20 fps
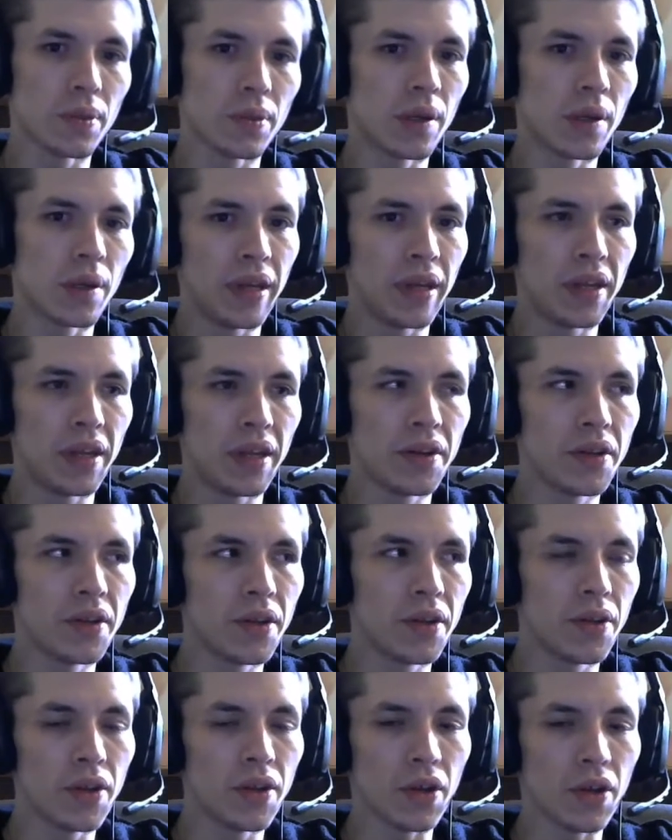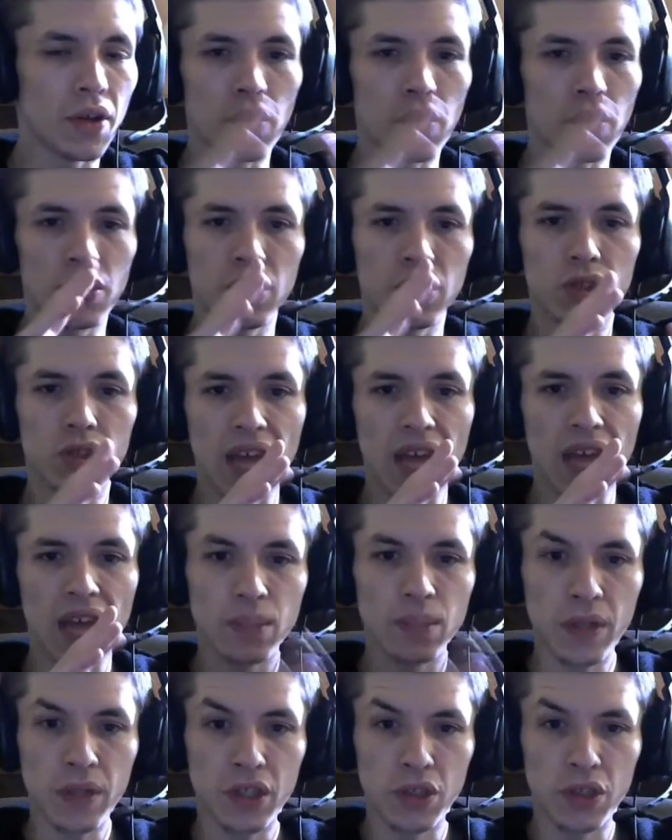opinion, the closest
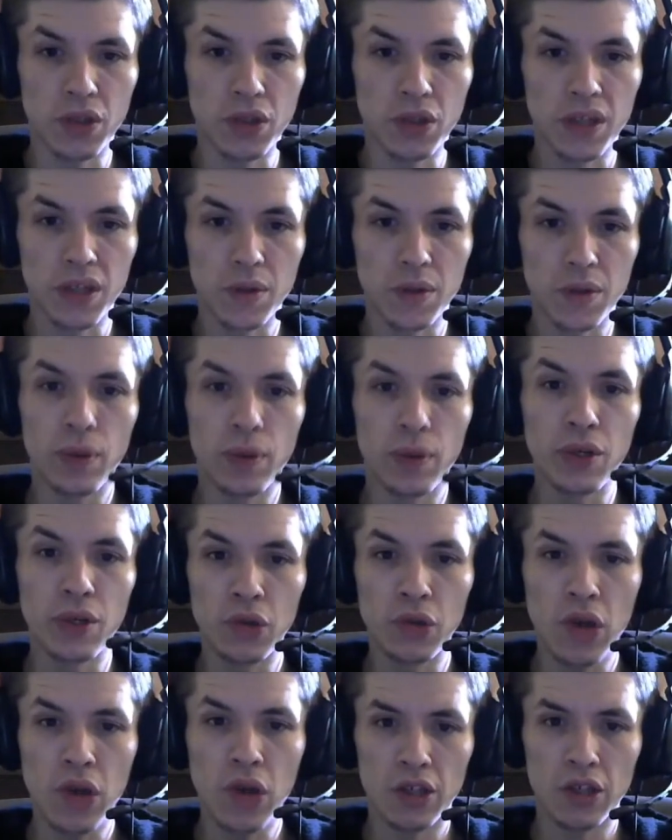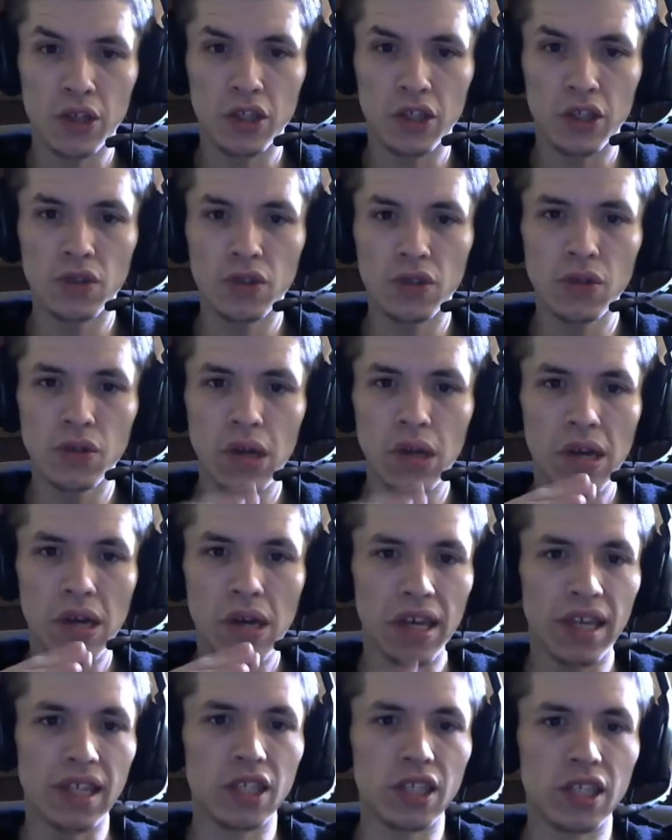aspect you can put Yu Yu Hakusho to
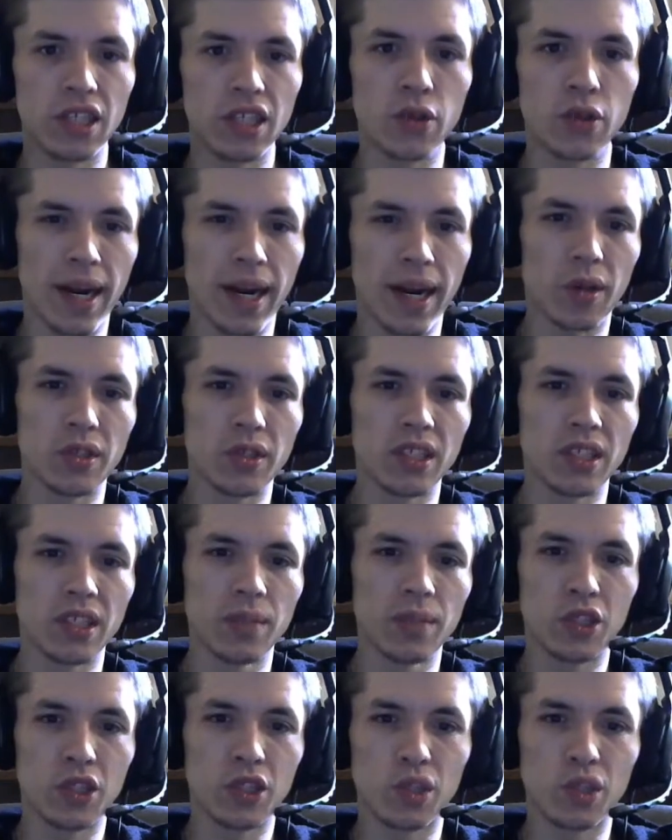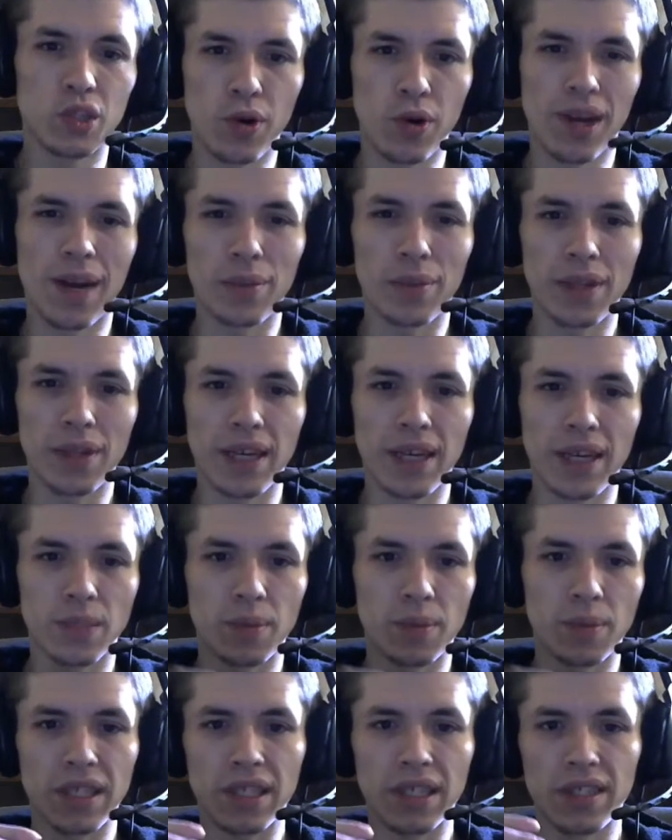is Dragon Ball Z, but just more complex
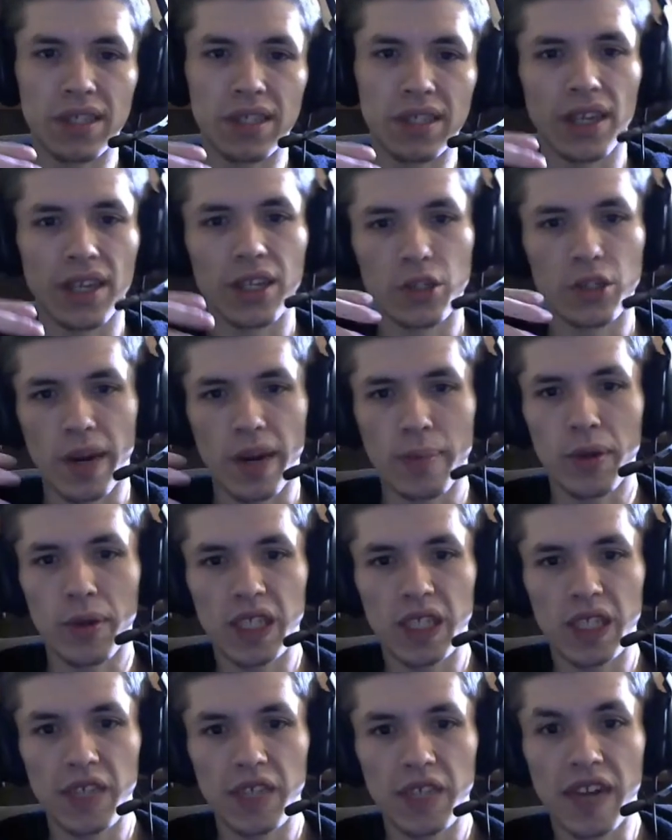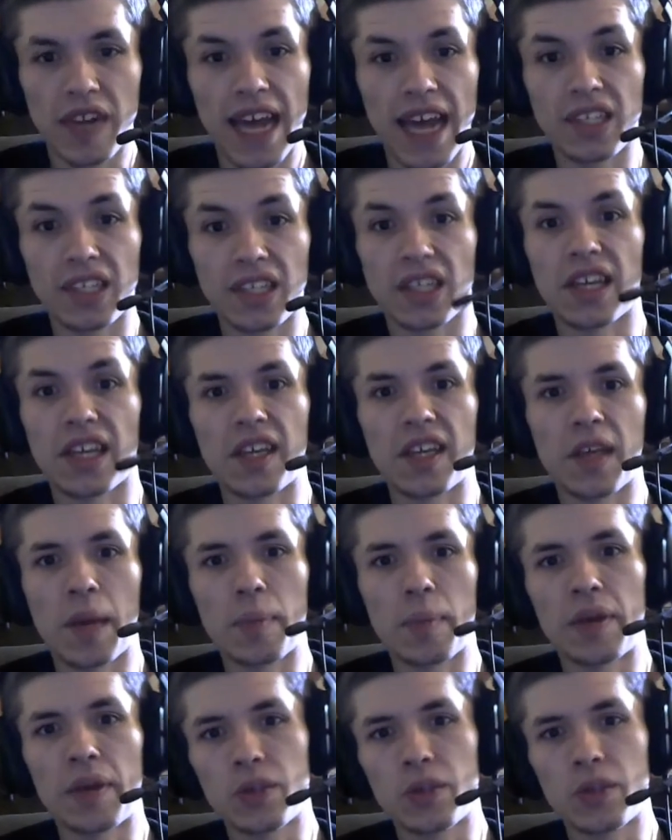because Dragon Ball Z even has a King Yemma
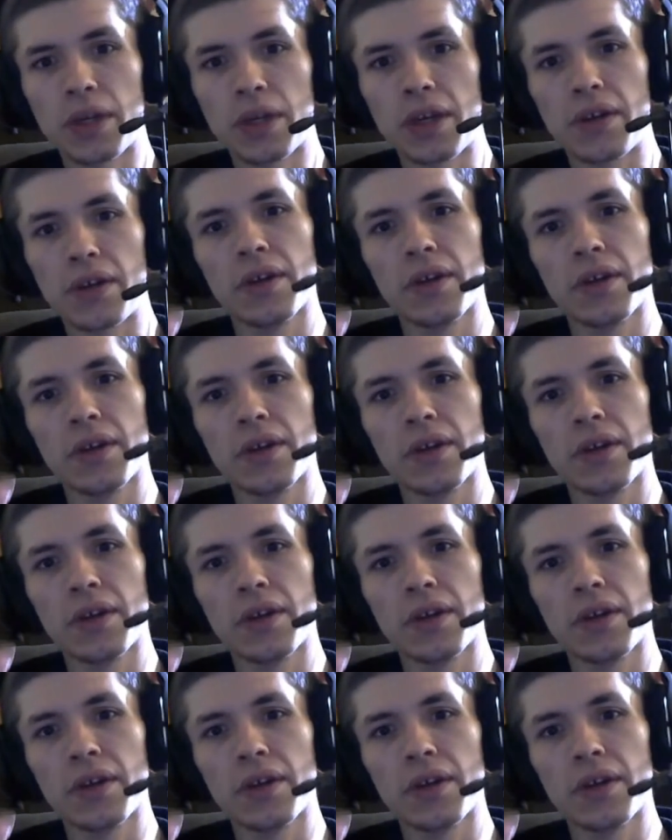as well.